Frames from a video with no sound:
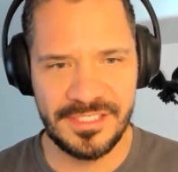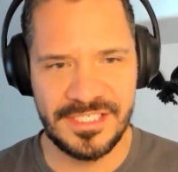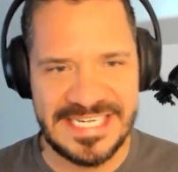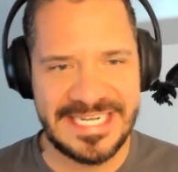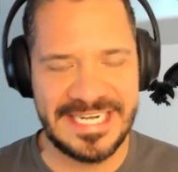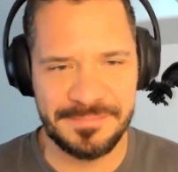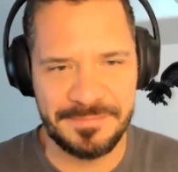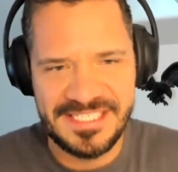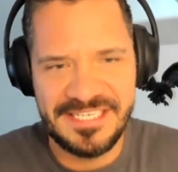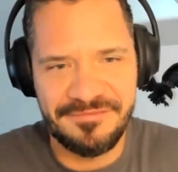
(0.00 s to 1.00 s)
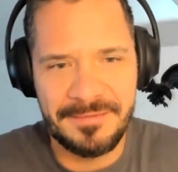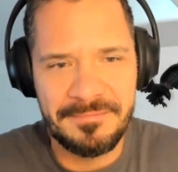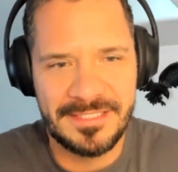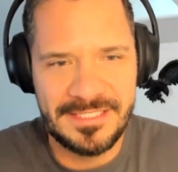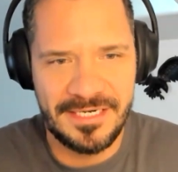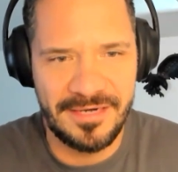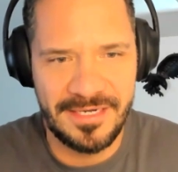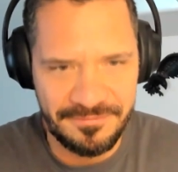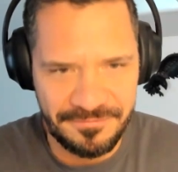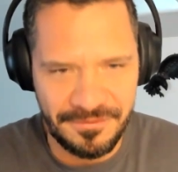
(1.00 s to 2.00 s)
seek a specific
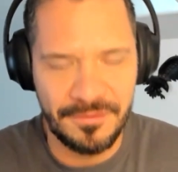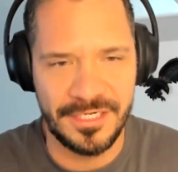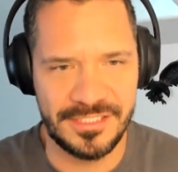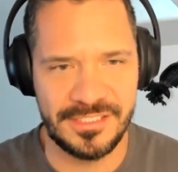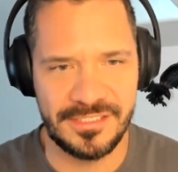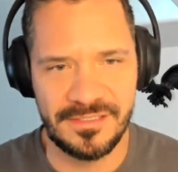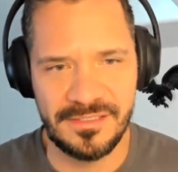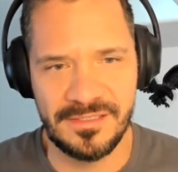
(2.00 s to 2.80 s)
military focused